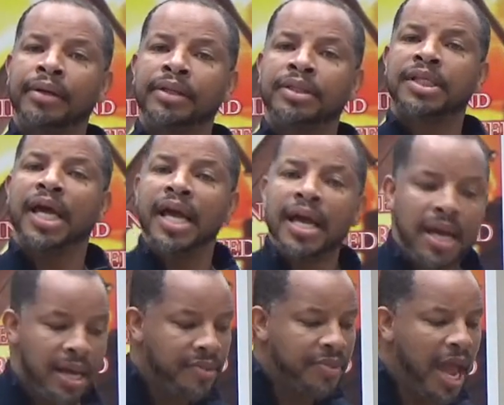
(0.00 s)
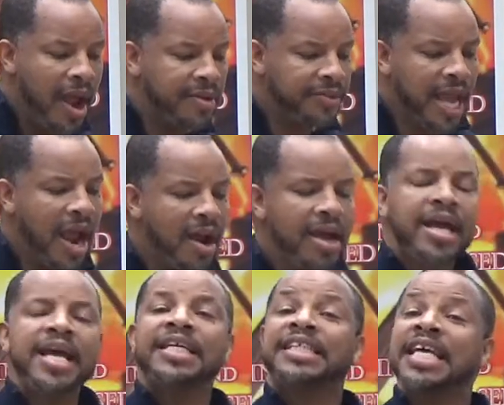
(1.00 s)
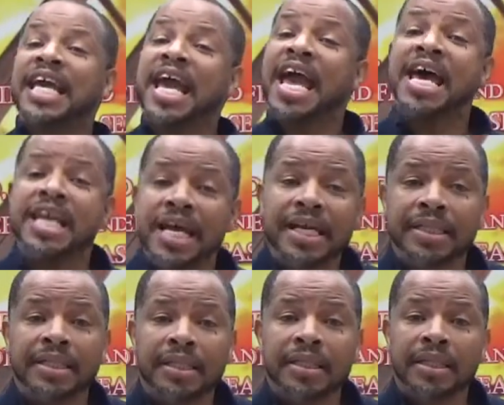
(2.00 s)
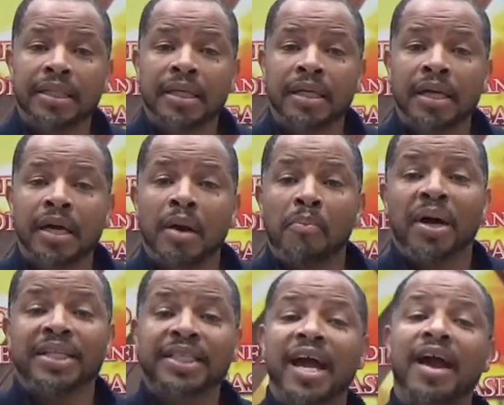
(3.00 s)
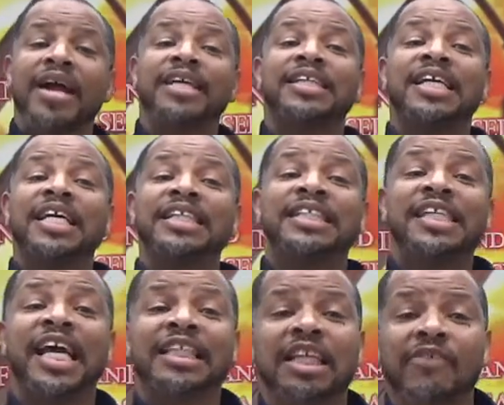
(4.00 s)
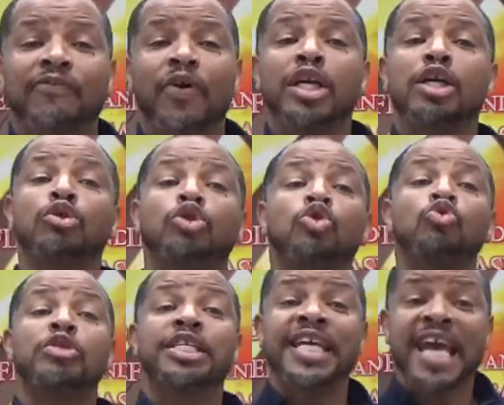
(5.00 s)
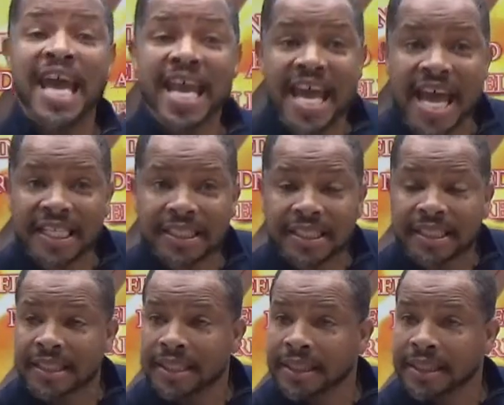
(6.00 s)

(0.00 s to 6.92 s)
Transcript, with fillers: See, there, there is hidden, but there is an intention for you to get it.